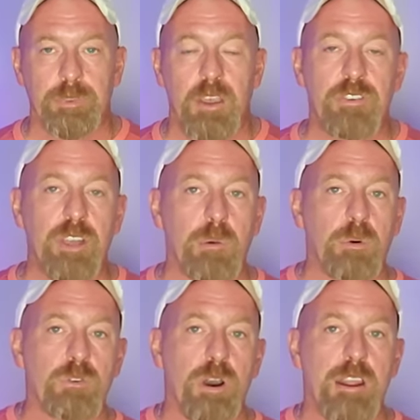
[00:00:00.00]
It's not like
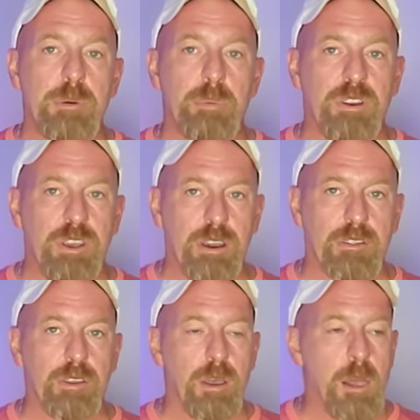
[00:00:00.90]
we're trying to
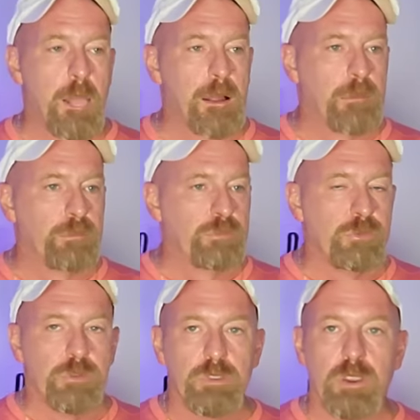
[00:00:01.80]
predict,
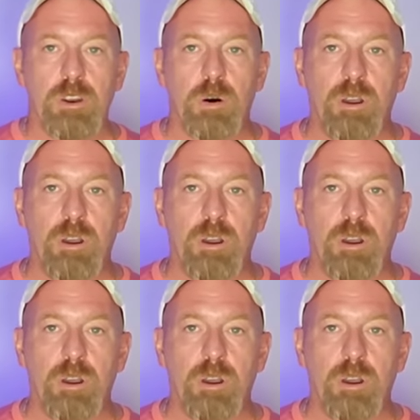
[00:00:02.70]
you know,